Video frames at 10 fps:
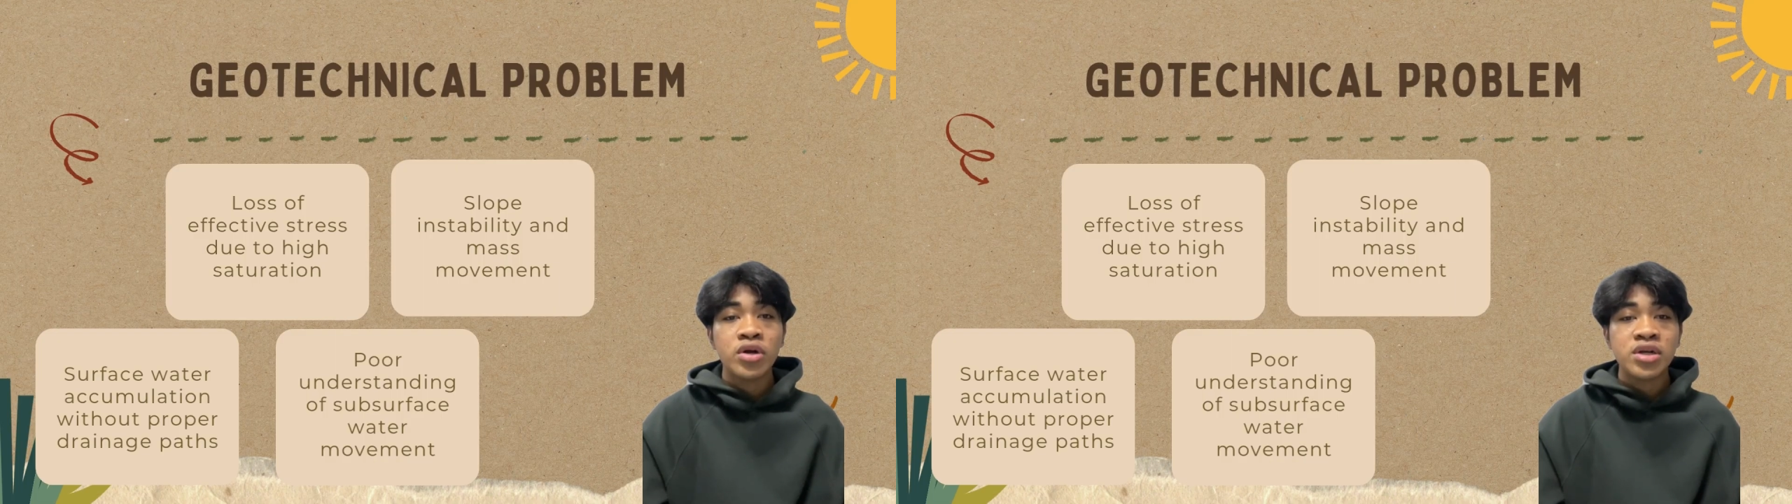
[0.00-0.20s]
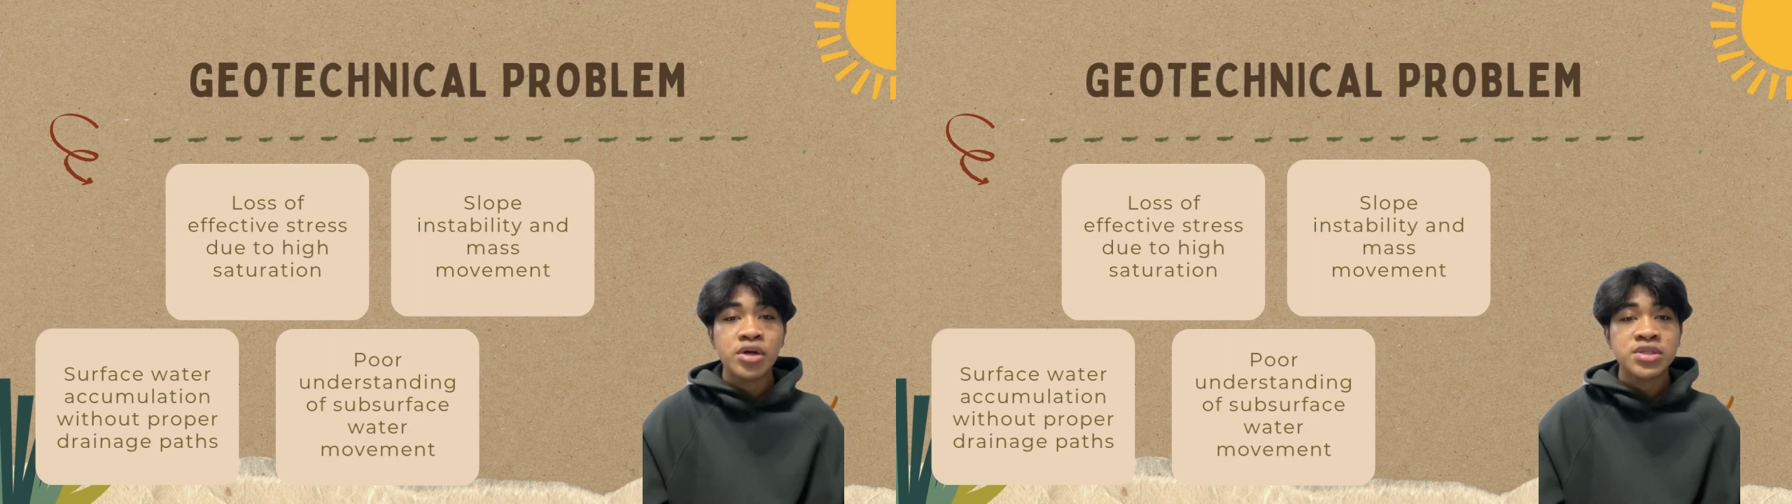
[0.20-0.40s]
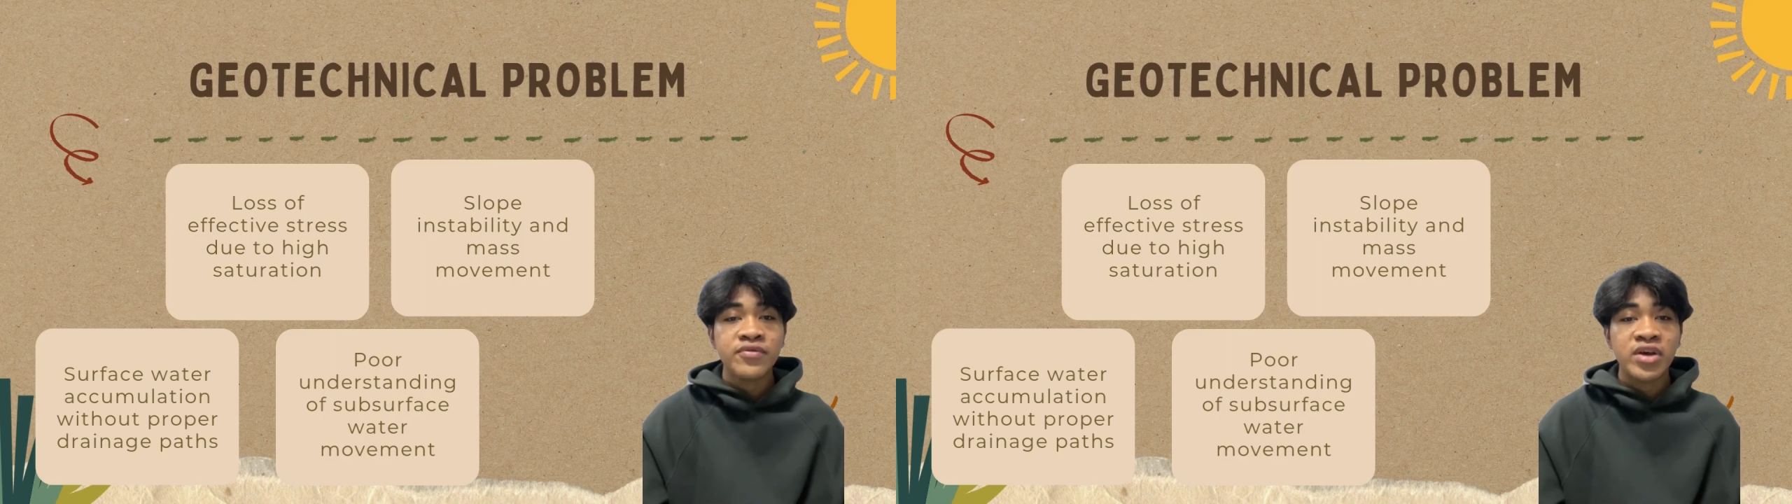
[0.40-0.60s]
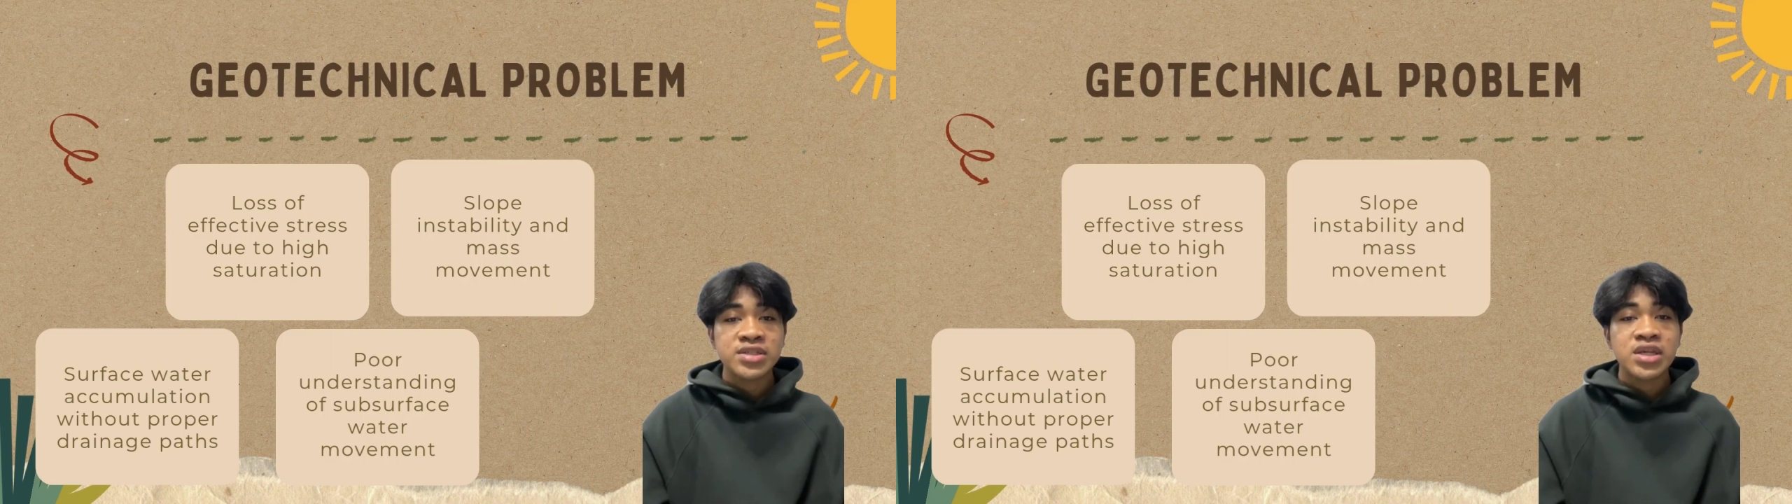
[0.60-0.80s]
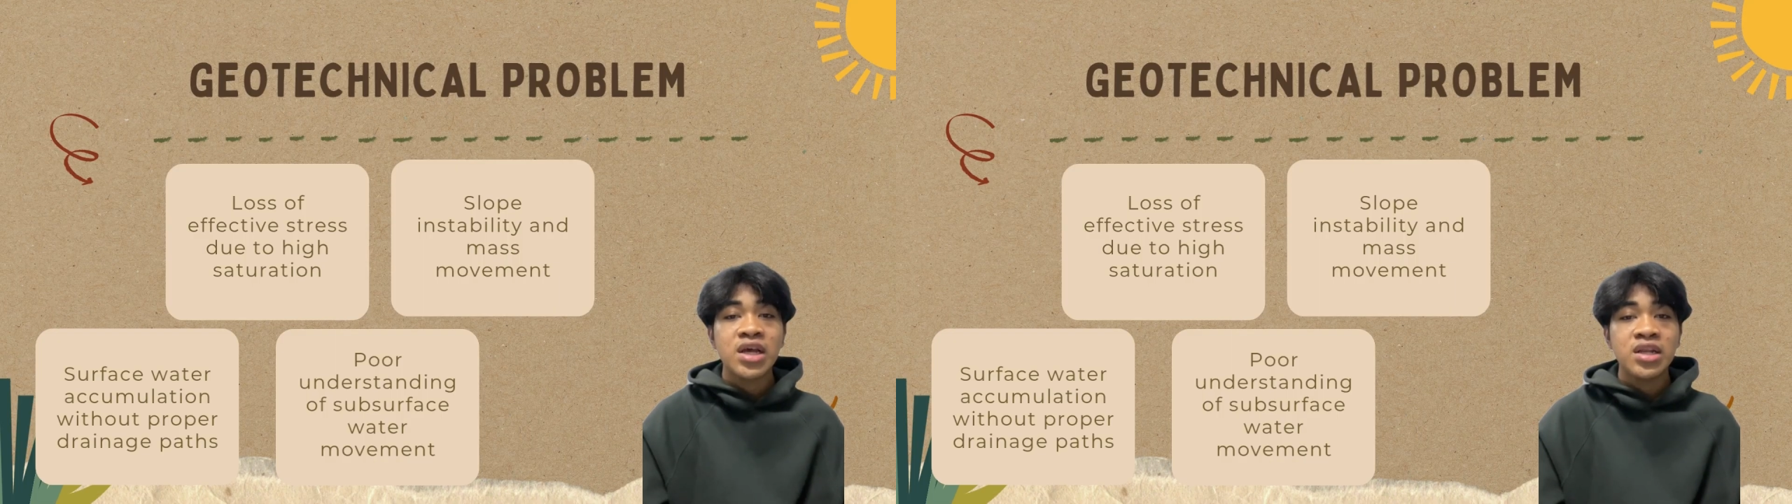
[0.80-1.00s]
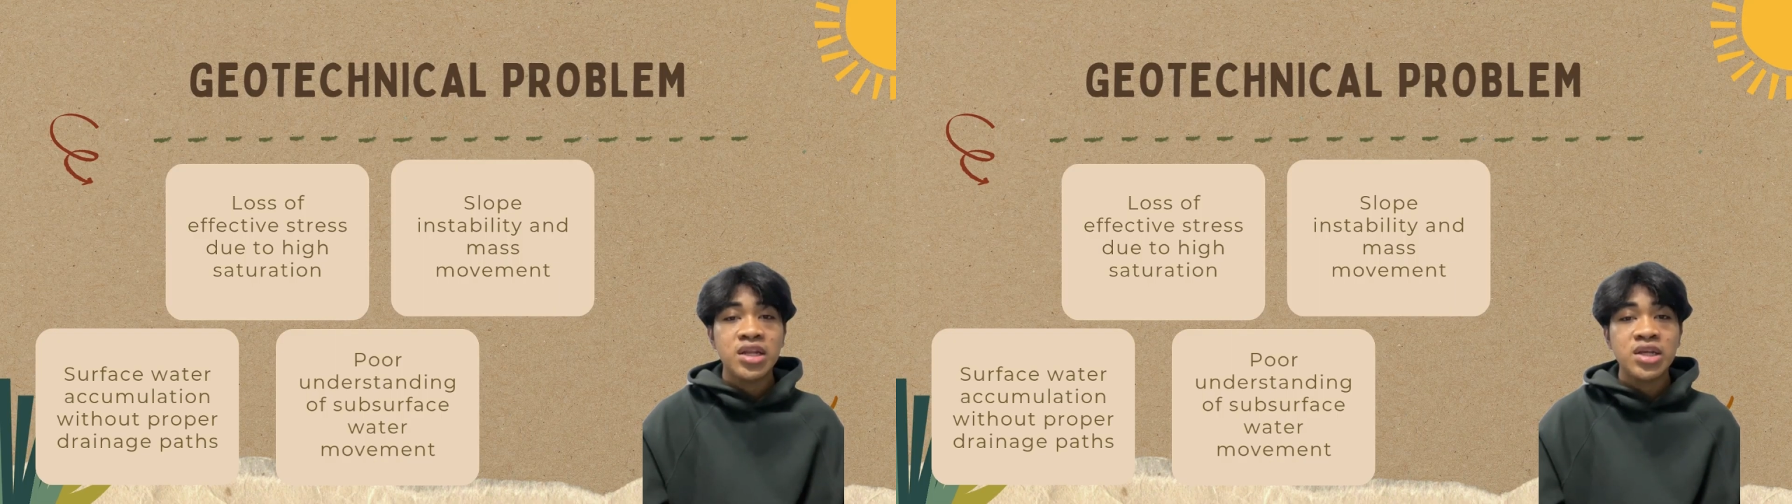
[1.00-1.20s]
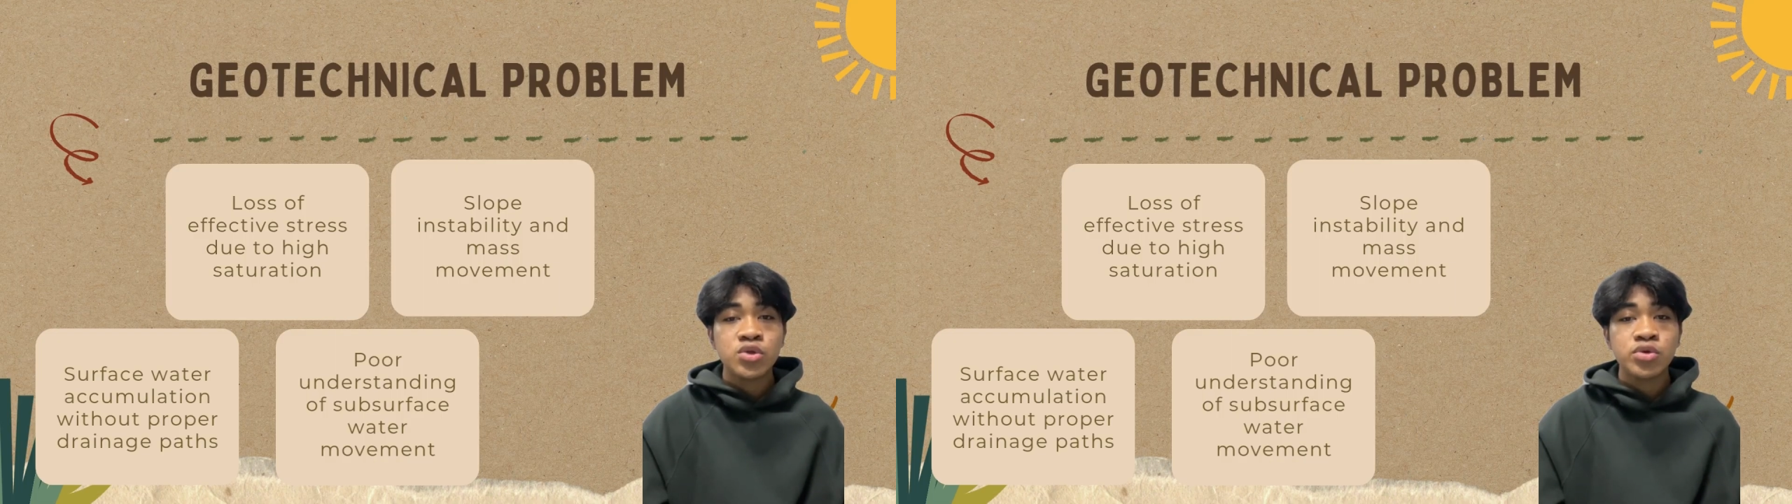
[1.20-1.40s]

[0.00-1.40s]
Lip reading: the surface, leading to